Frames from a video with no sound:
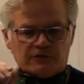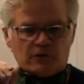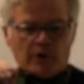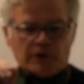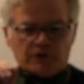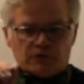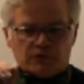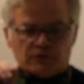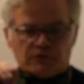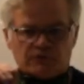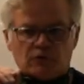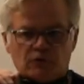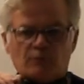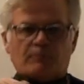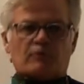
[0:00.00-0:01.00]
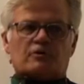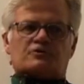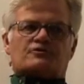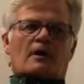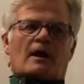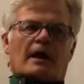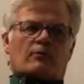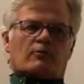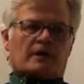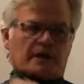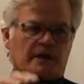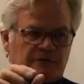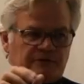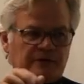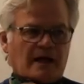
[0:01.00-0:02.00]
to super dry when it hits
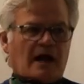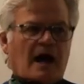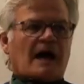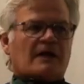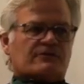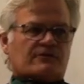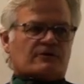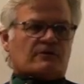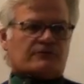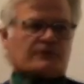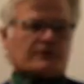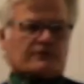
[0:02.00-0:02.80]
that hot surface.